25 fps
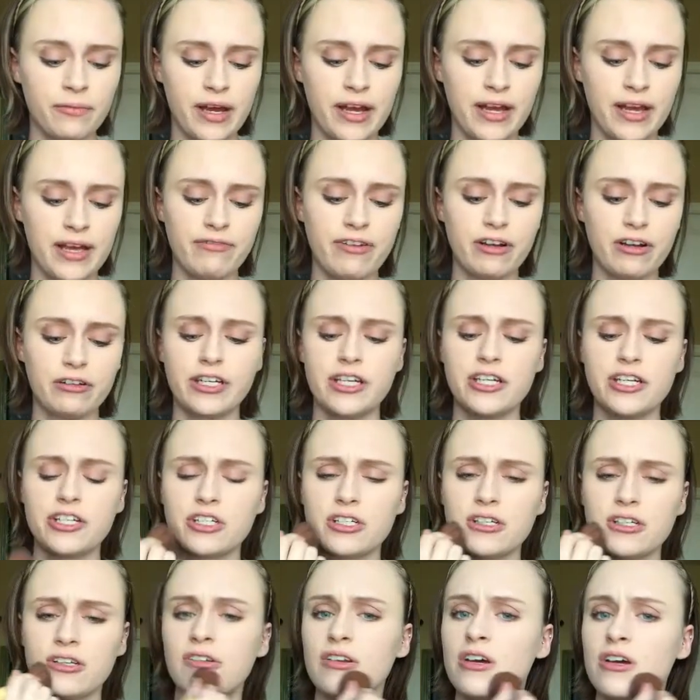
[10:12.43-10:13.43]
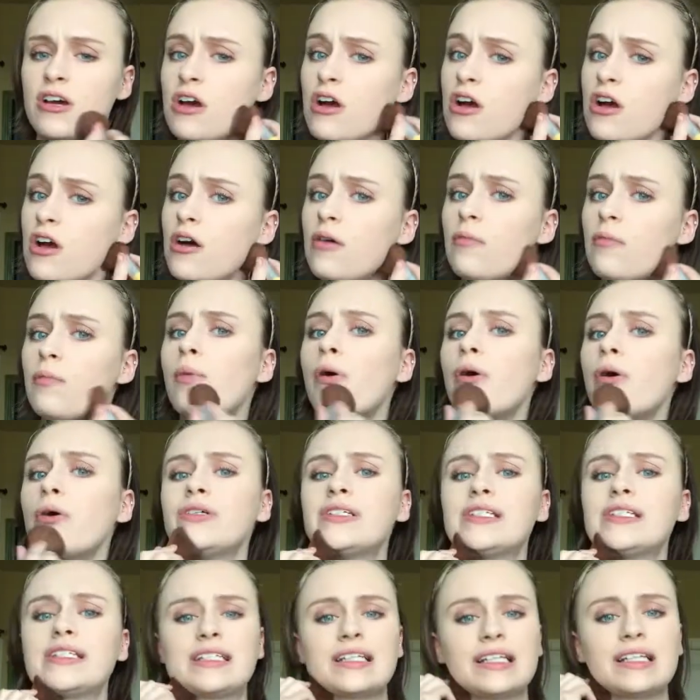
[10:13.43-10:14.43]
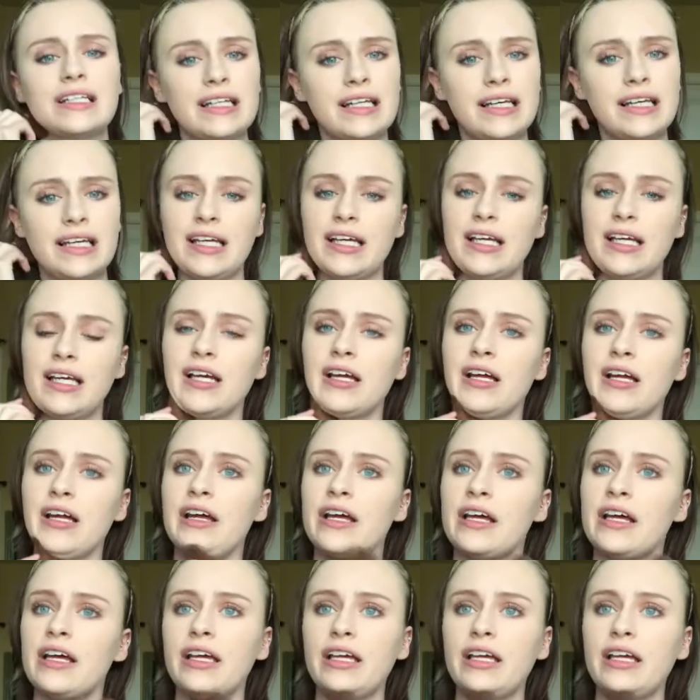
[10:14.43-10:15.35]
my foundation mostly